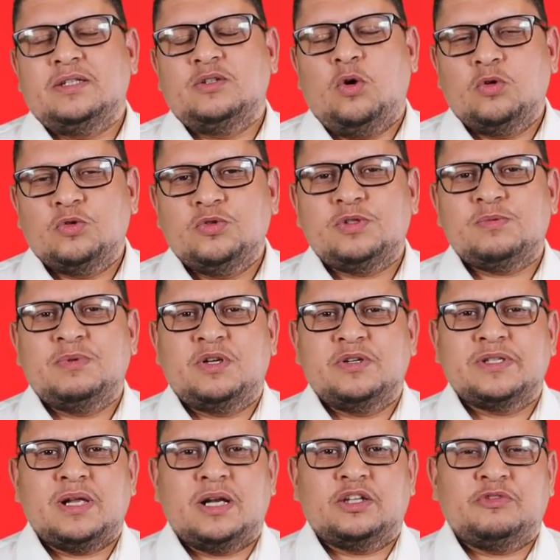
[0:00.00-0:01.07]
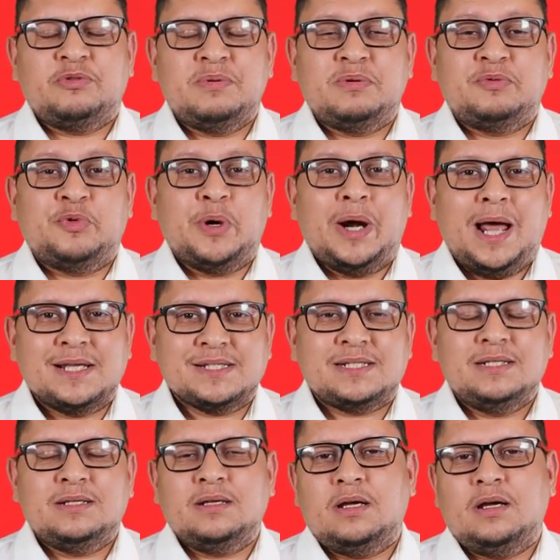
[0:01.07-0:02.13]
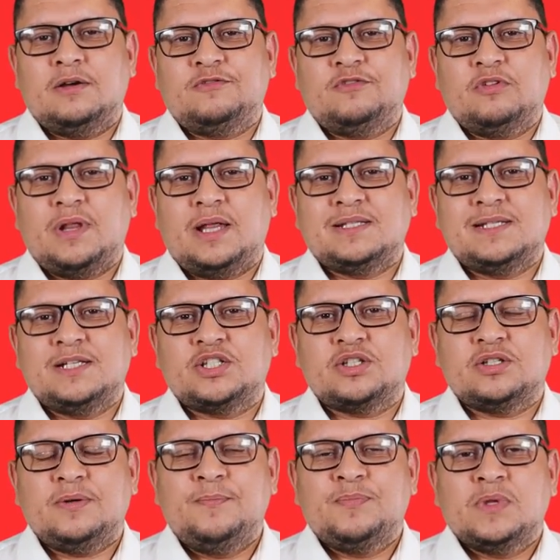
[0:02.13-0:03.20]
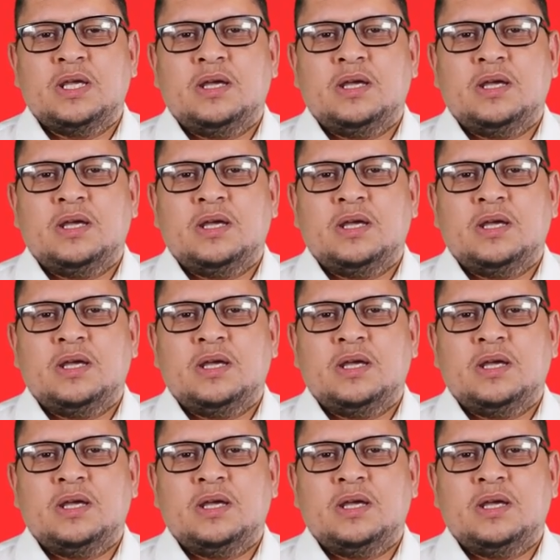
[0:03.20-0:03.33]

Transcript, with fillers: in August because a lot of people were asking for that session.